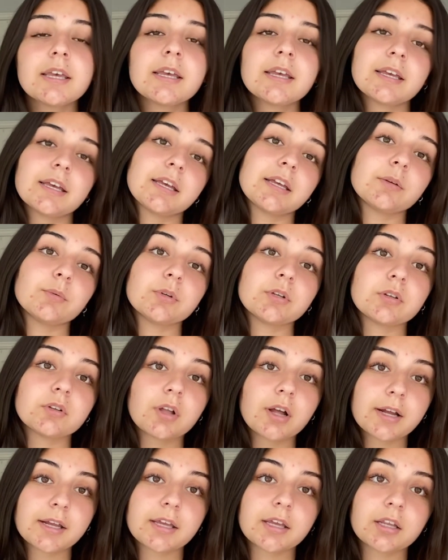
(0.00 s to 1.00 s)
and when you
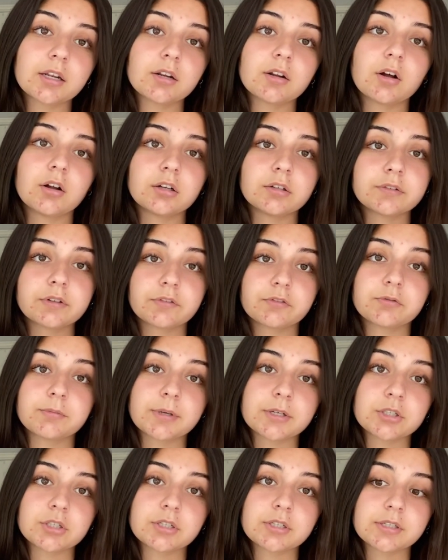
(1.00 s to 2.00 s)
log in, all of your
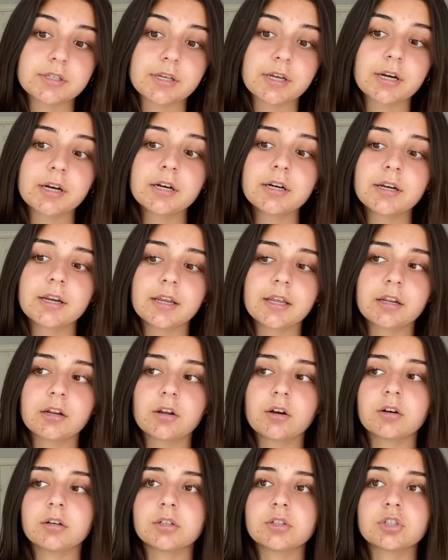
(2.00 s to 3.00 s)
information is there. And
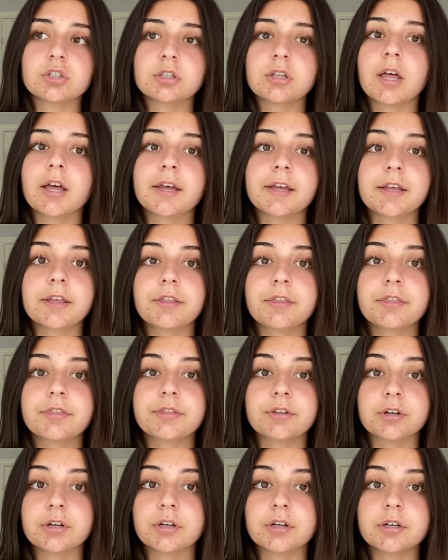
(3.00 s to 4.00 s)
on July
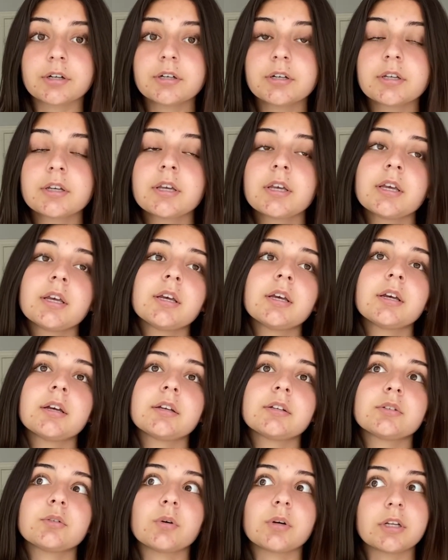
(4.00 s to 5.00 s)
3rd,
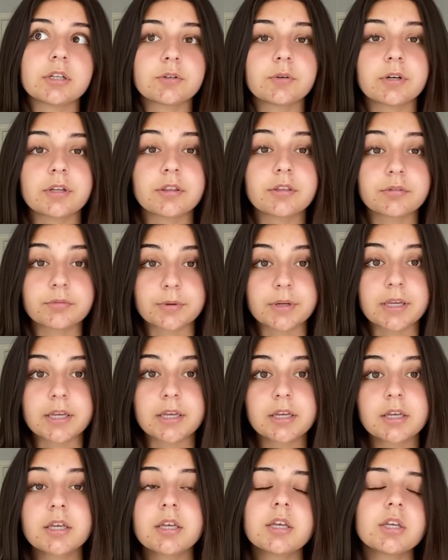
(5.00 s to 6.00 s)

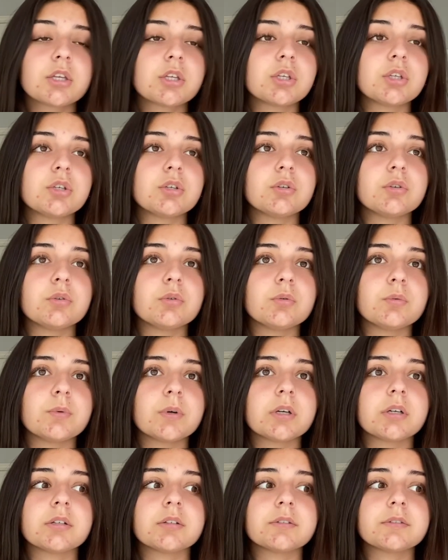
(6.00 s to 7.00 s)
2023, you
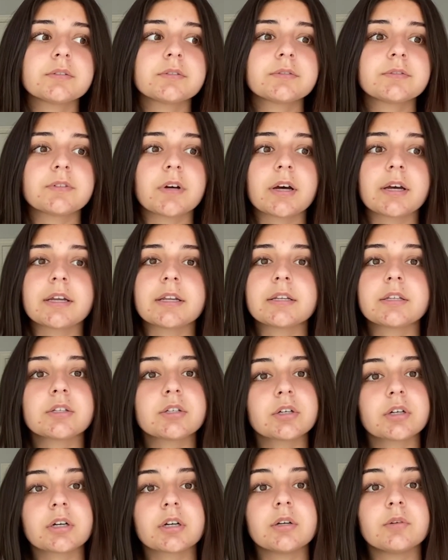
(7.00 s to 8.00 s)
will find
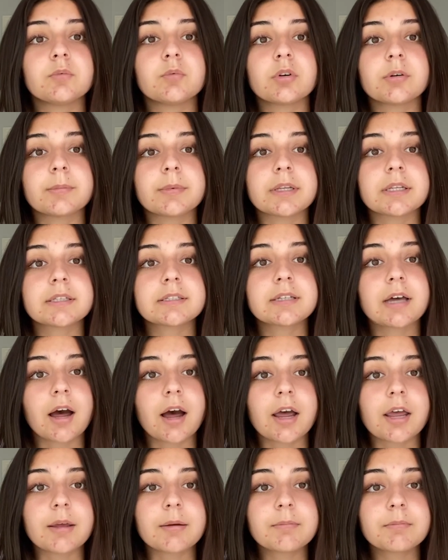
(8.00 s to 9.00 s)
your enrollment
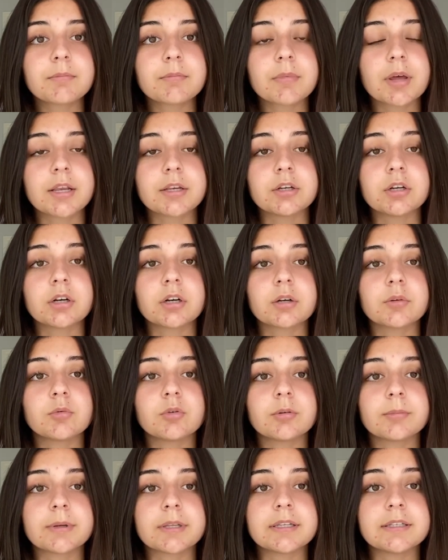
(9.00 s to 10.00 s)
time and your
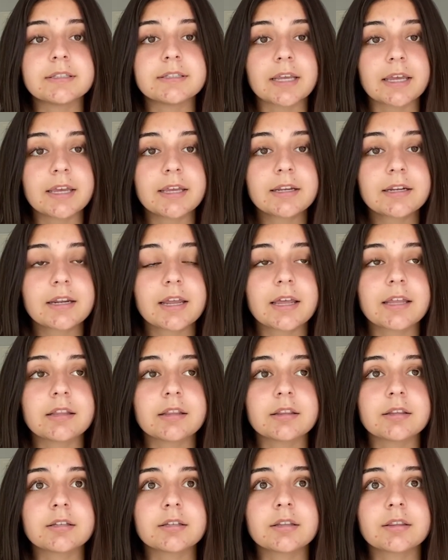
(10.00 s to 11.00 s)
enrollment date,
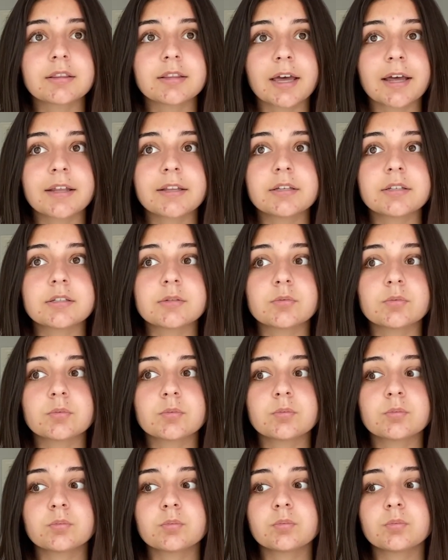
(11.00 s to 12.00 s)
and that is
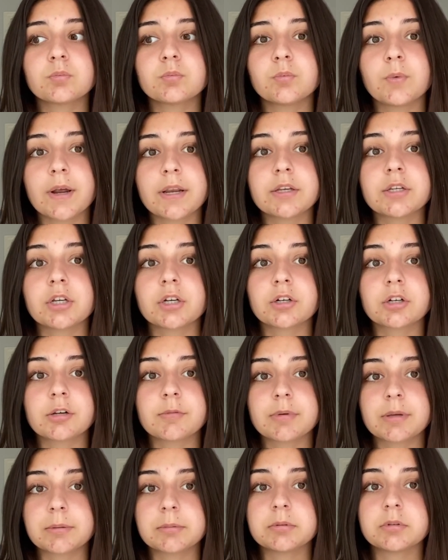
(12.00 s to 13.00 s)
when you're going to
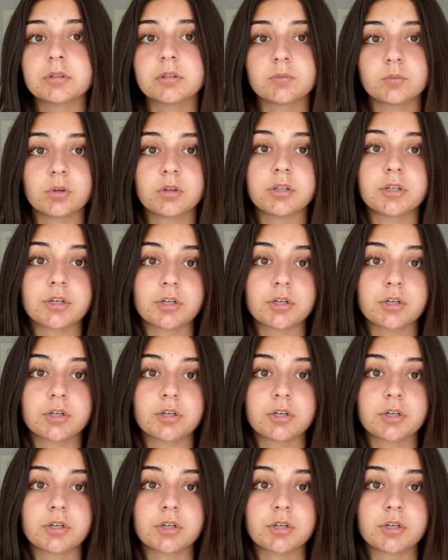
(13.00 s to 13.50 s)
be able to enroll in your